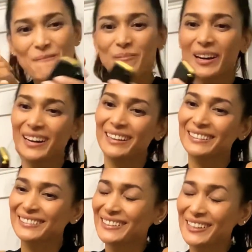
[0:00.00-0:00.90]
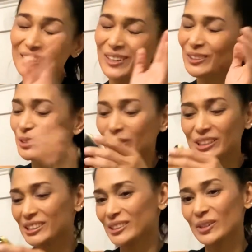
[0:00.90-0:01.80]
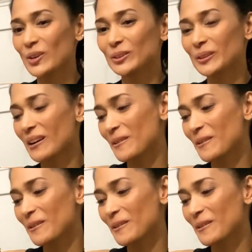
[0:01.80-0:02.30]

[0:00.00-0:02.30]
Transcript: But to each his own.